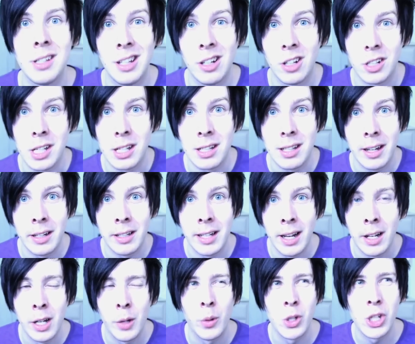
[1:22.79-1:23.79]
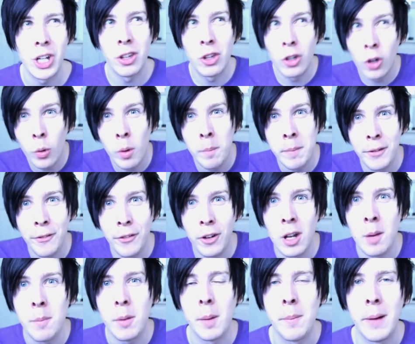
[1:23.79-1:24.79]
and he got to slide down it, which I thought would be
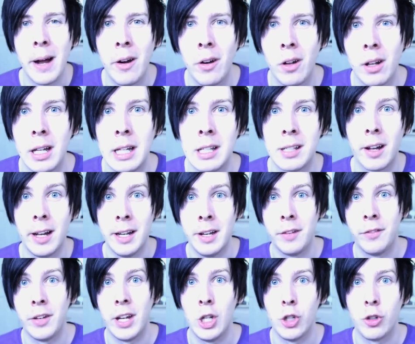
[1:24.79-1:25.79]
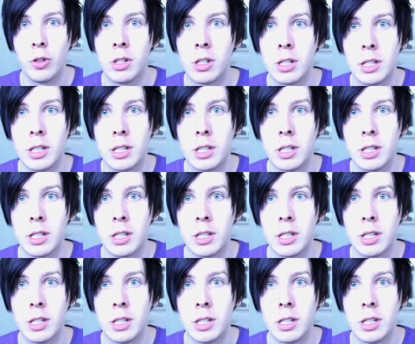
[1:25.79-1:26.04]
fun, but apparently it's kind of dangerous,